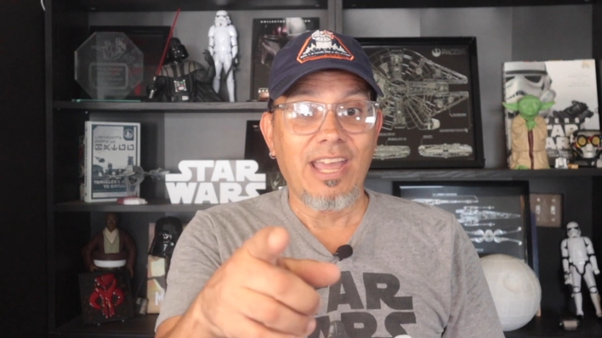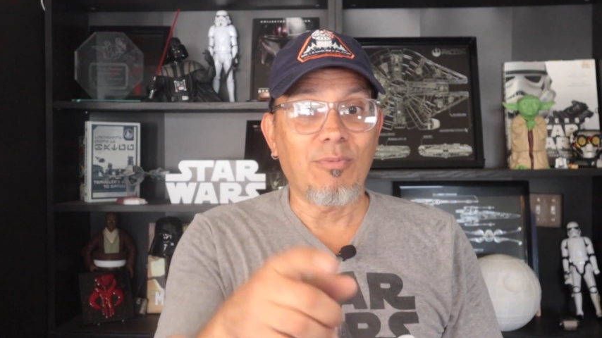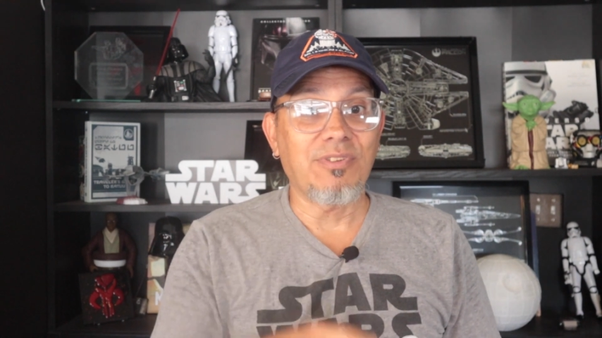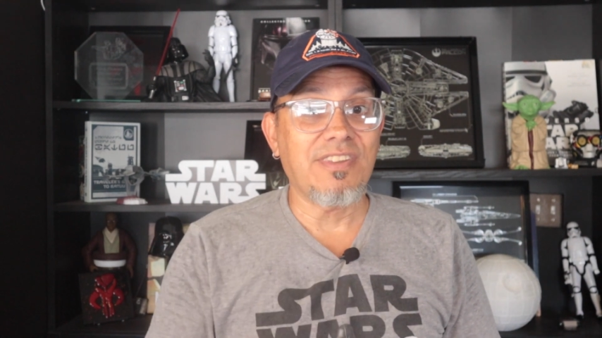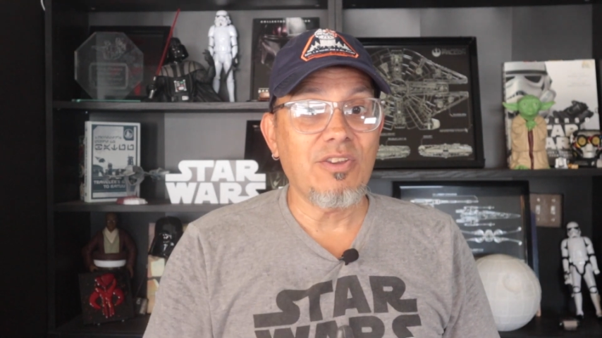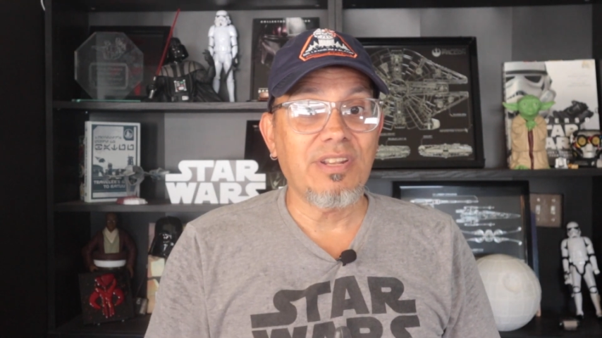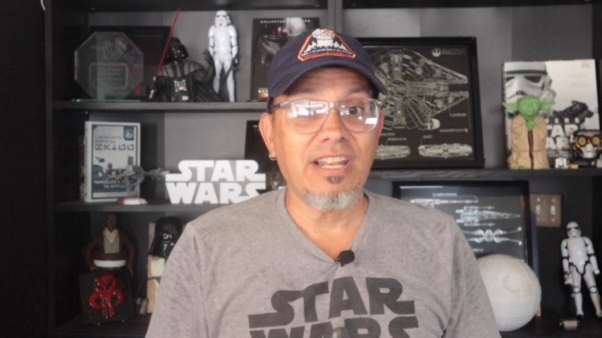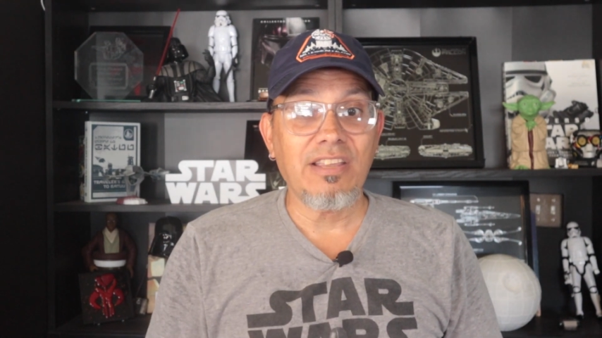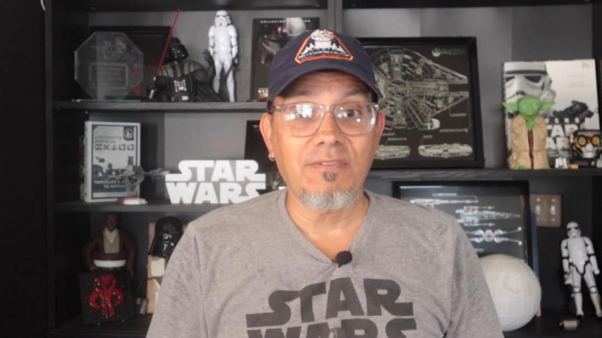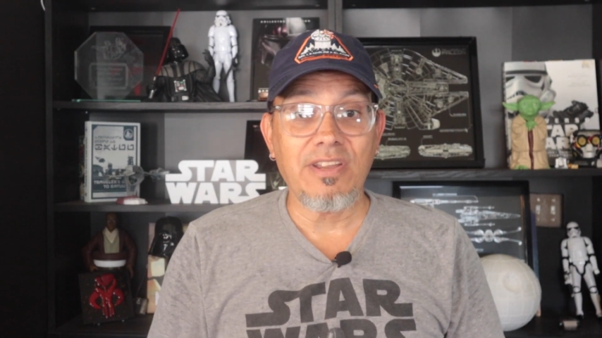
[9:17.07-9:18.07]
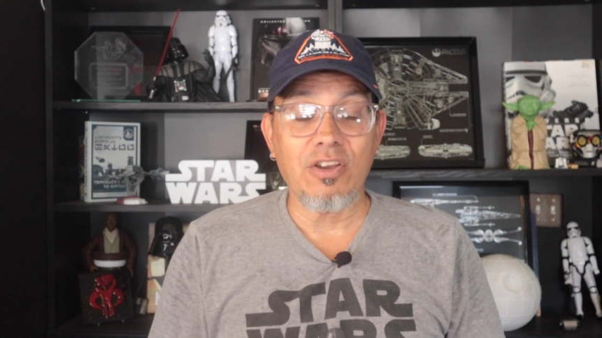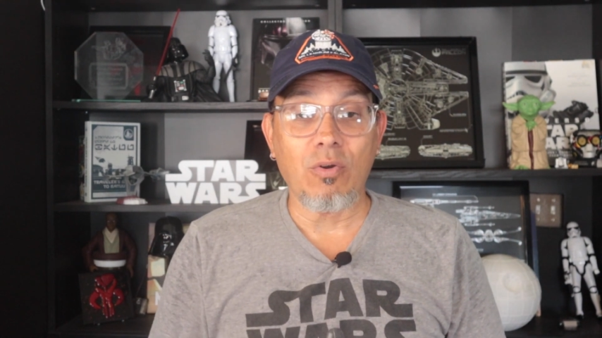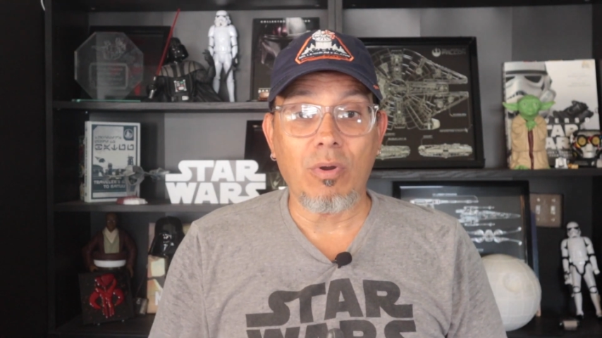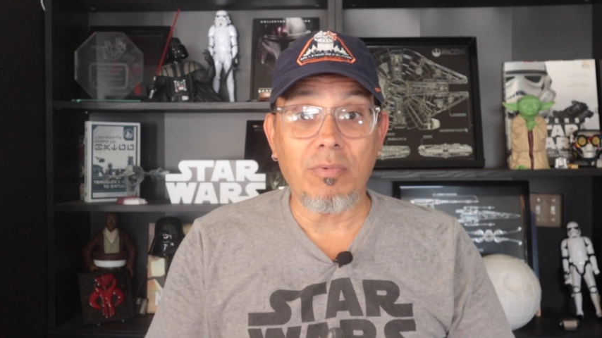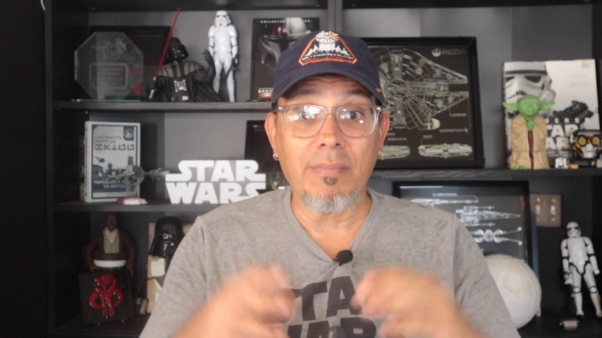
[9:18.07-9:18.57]
And we see you in the next
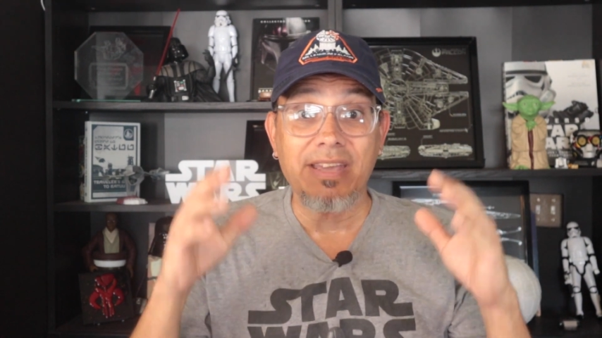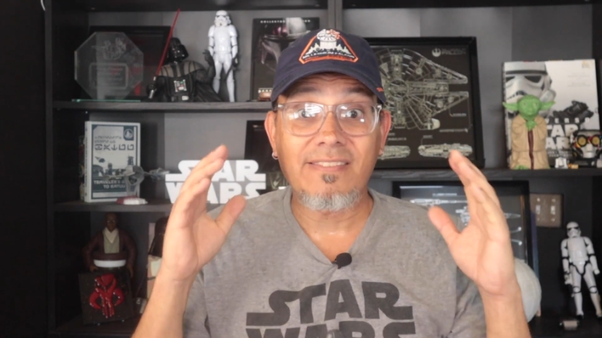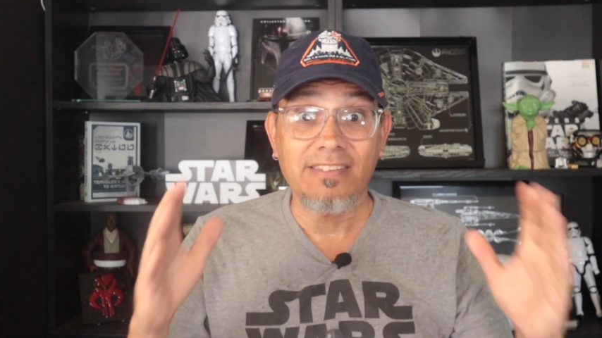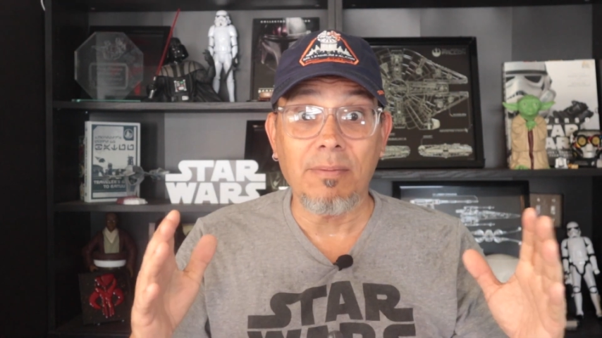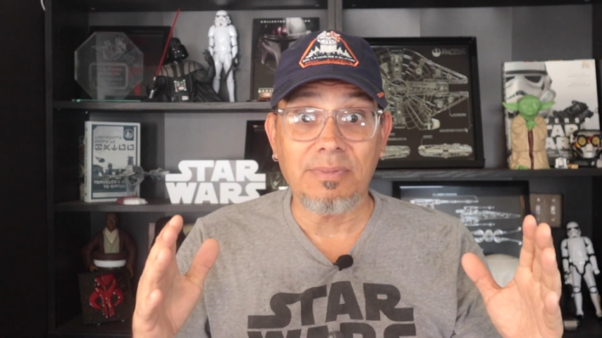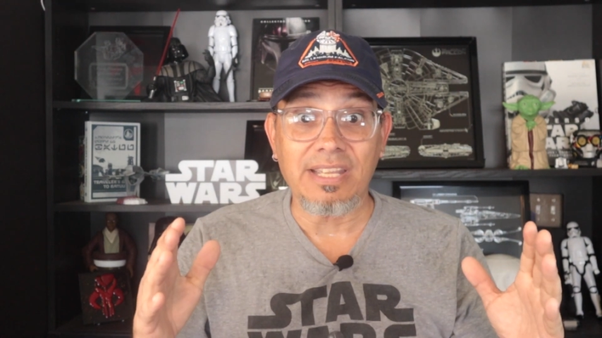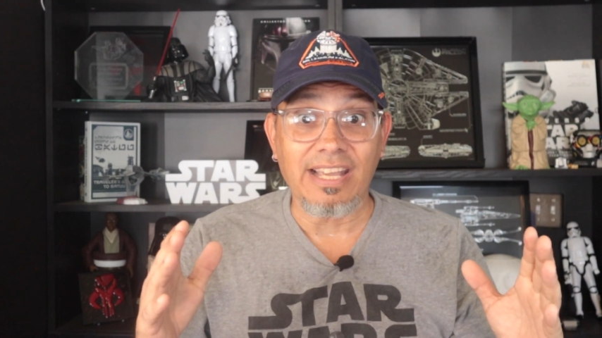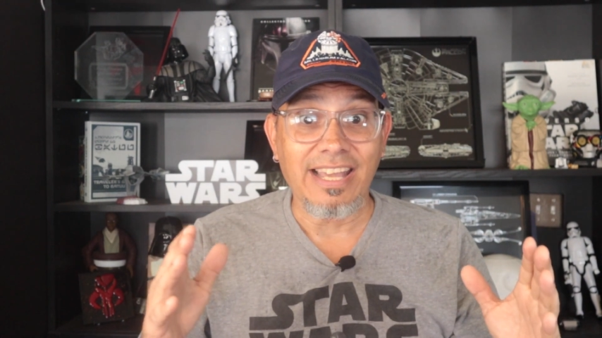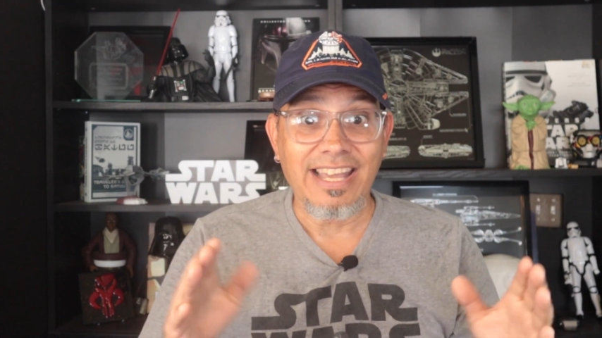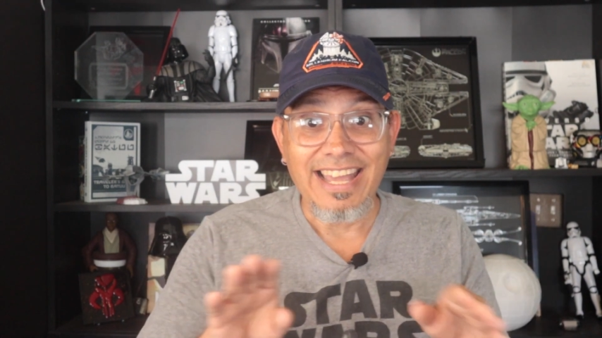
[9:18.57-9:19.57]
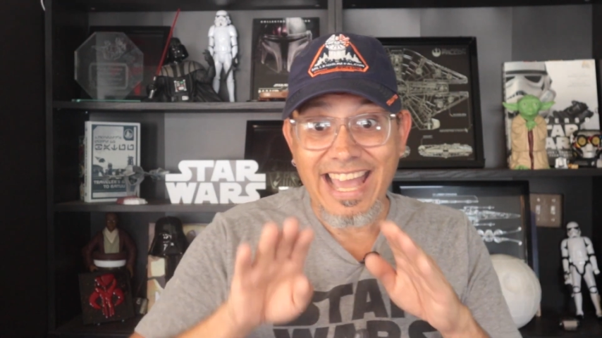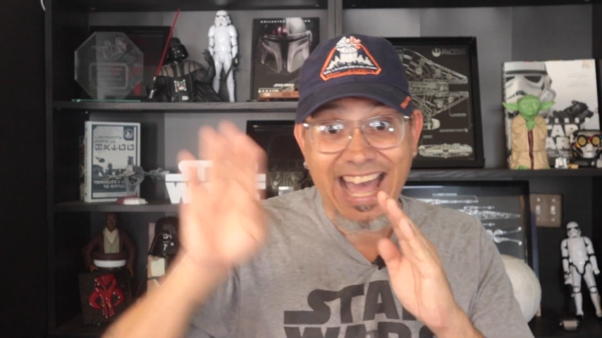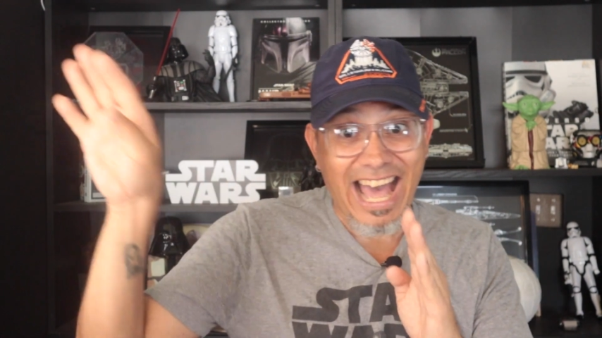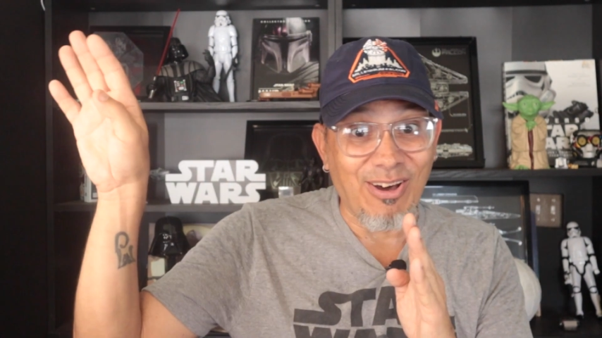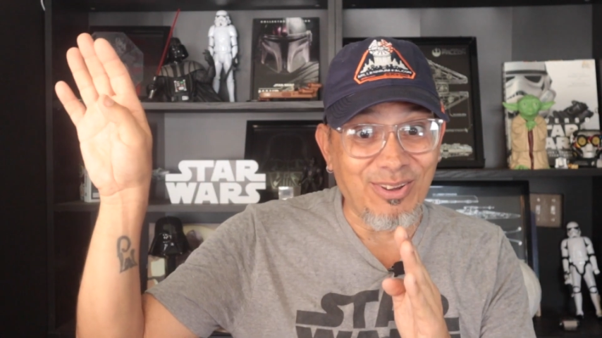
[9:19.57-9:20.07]
video when we make something
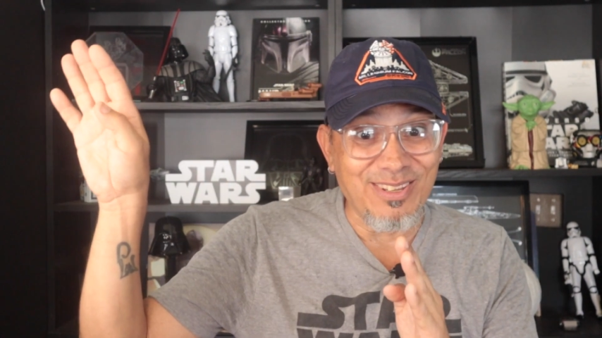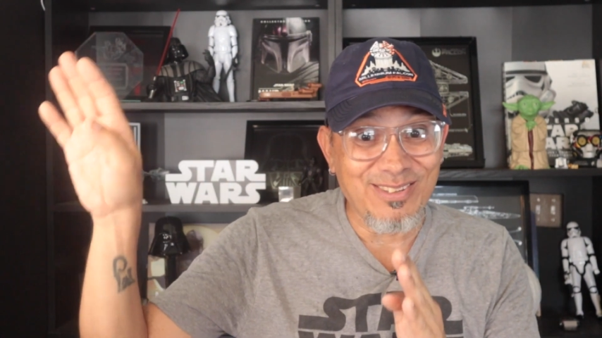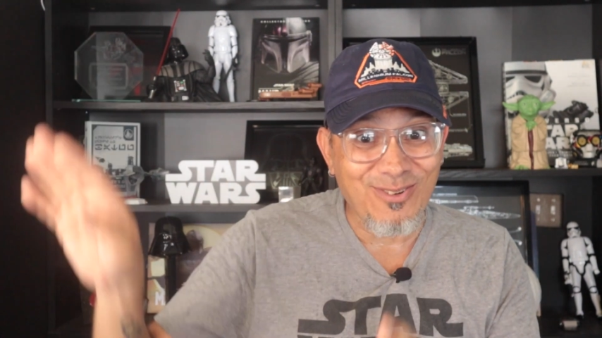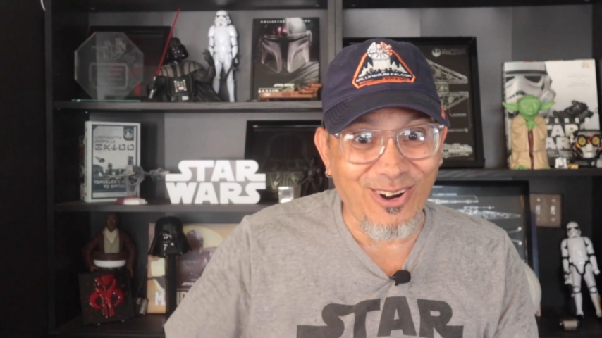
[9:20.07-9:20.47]
out of this